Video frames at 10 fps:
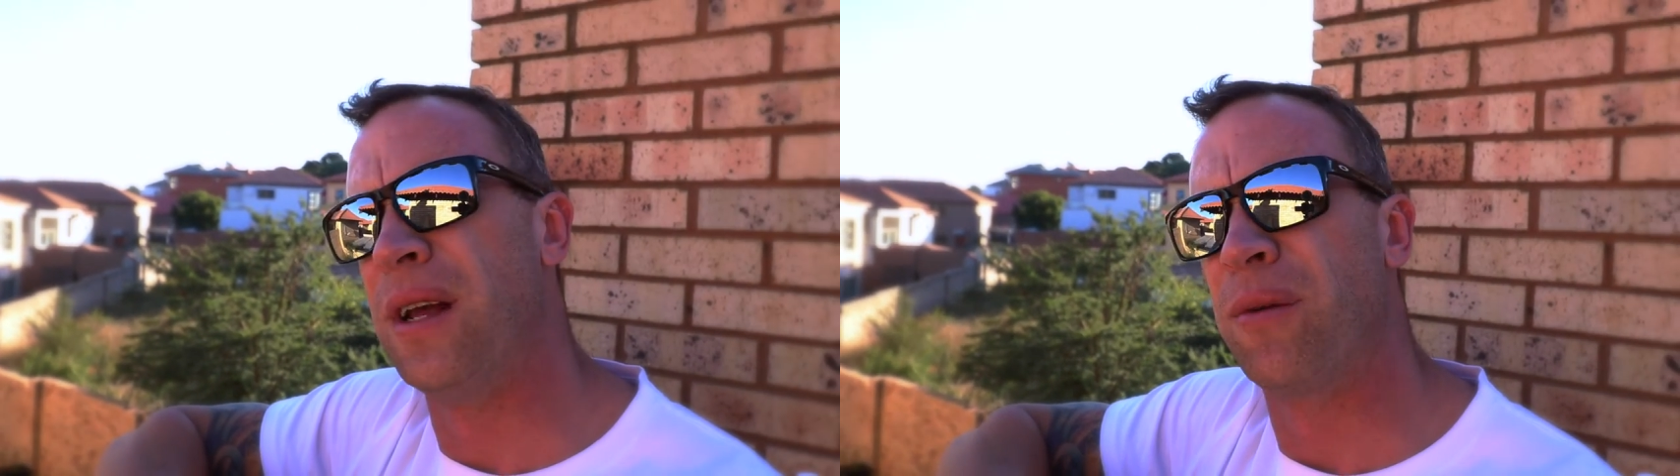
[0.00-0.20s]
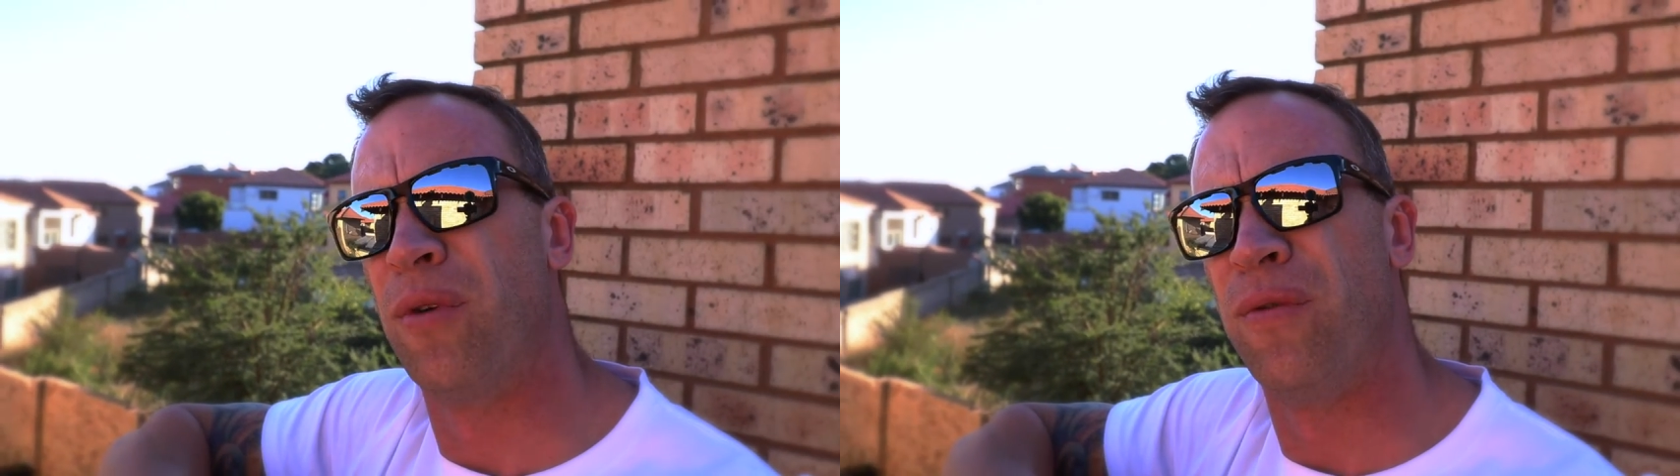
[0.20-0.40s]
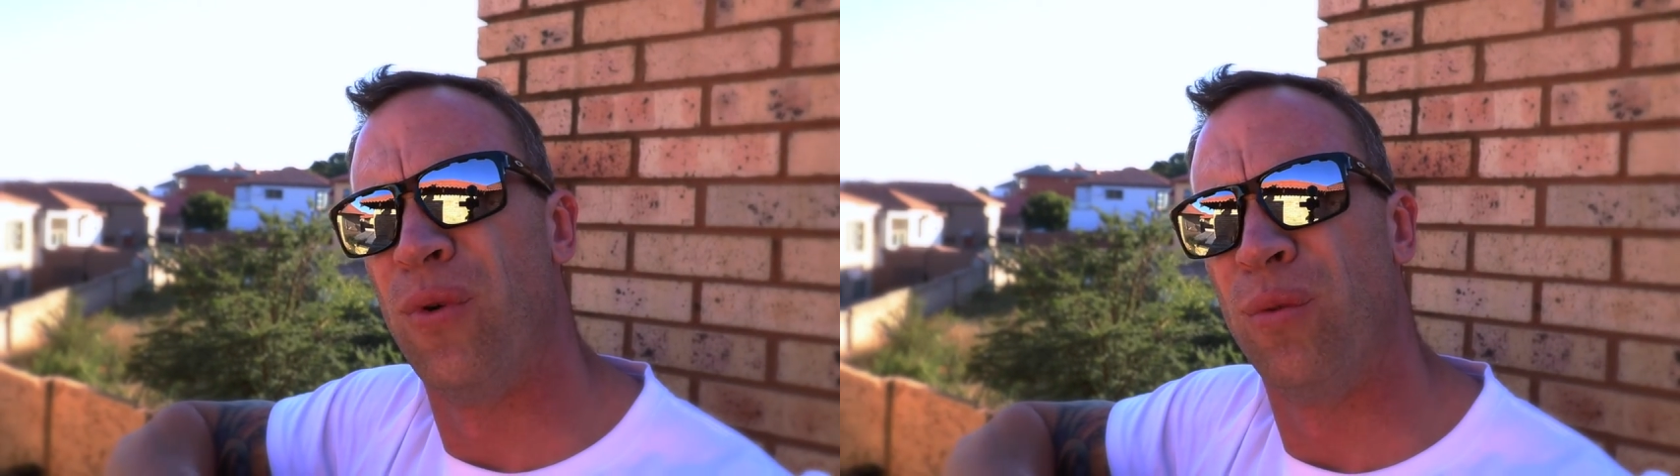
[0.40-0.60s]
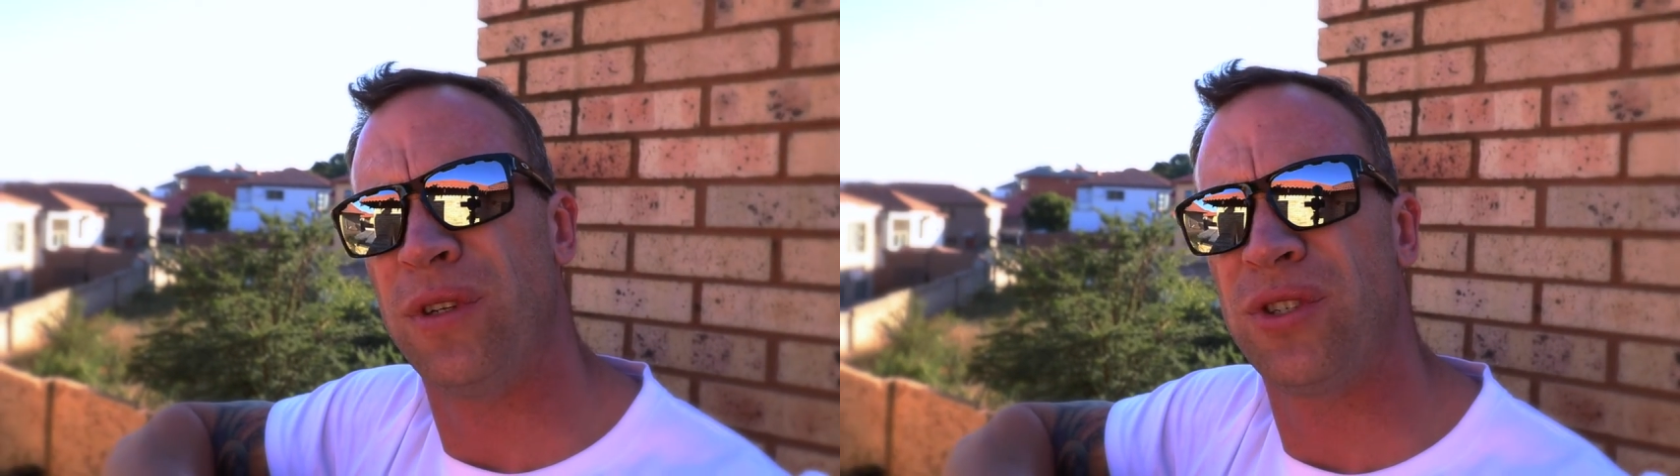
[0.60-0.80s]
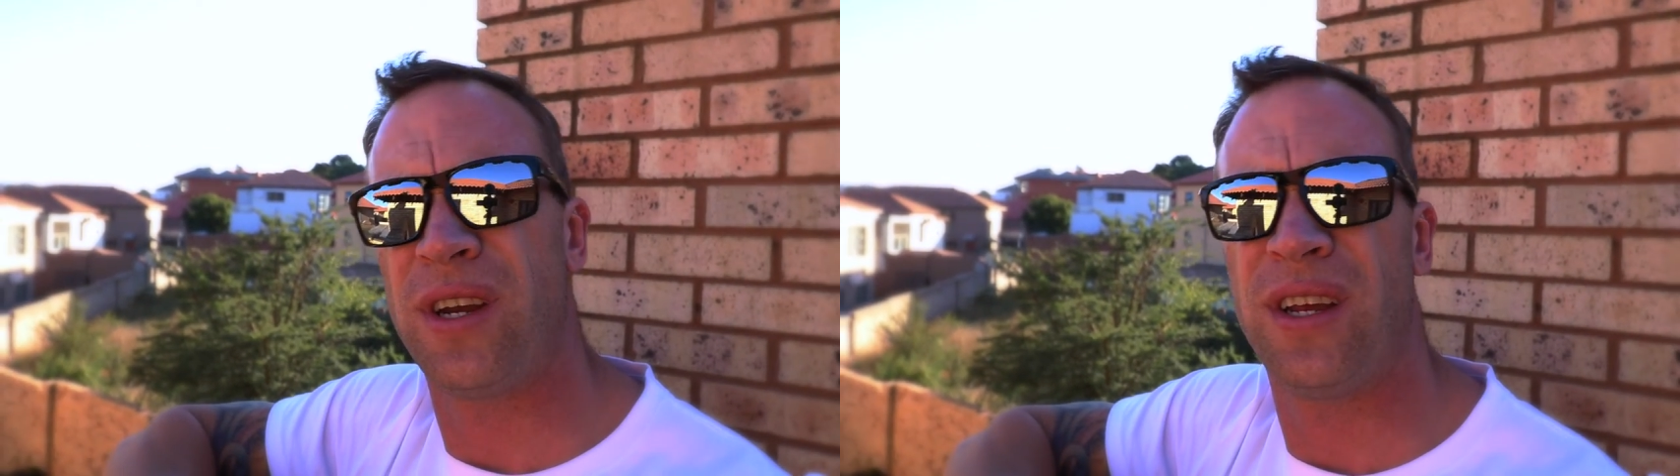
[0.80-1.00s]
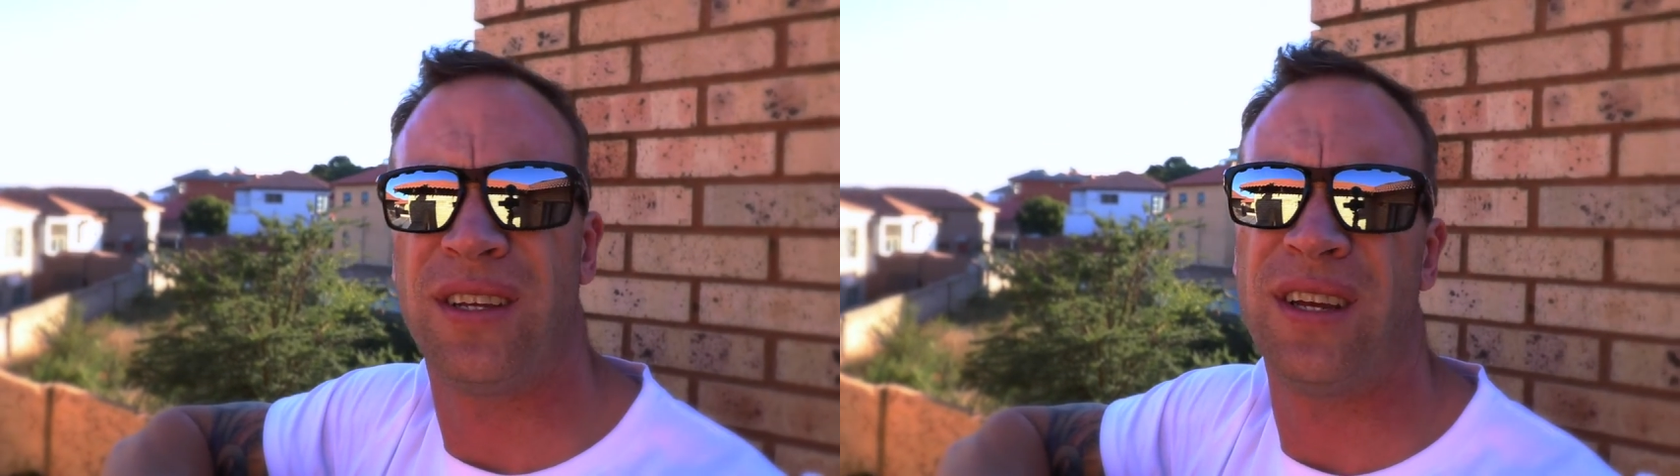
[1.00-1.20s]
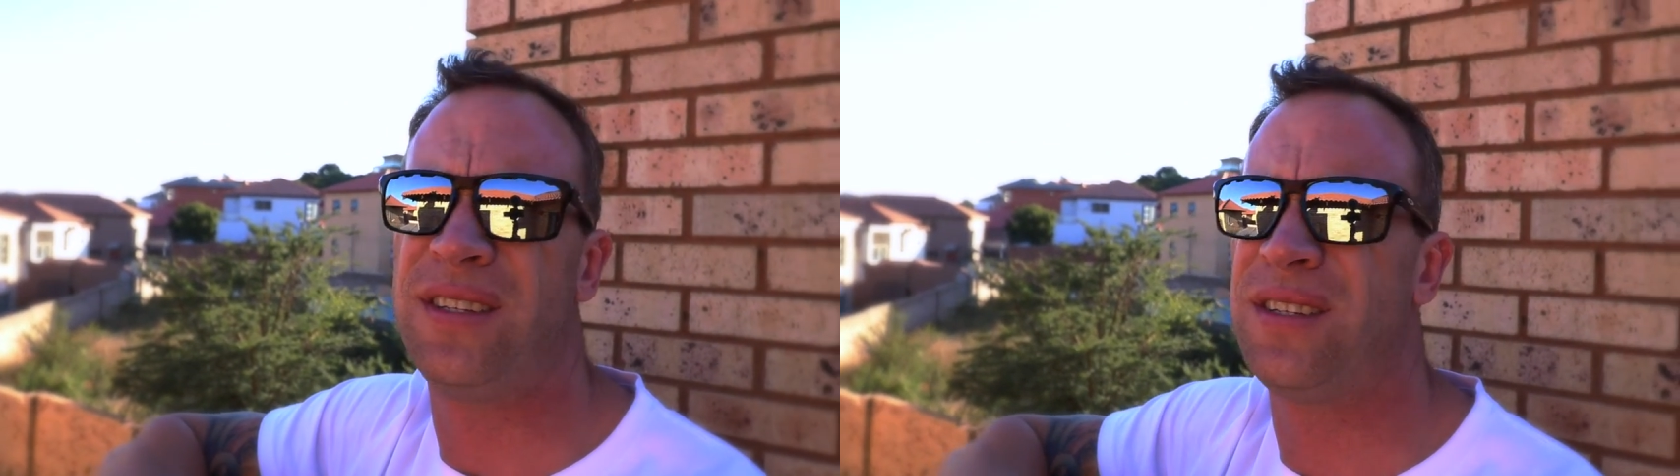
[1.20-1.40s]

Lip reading: like performance training.